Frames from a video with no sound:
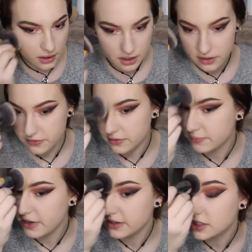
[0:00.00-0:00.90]
And if your
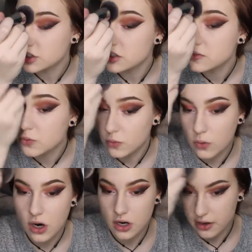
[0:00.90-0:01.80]
foundation is more
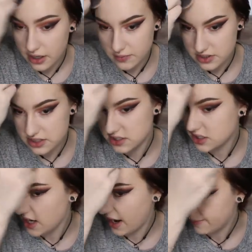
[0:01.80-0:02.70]
watery, I would
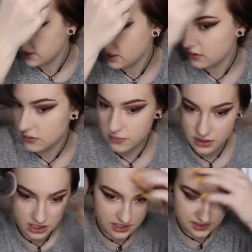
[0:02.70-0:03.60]
tap it in with
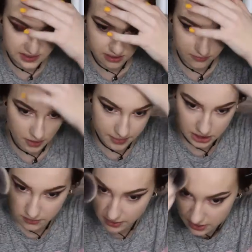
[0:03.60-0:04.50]
this instead of rubbing it
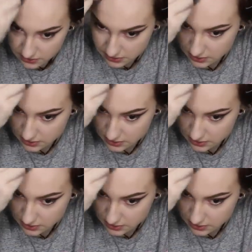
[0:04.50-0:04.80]
around.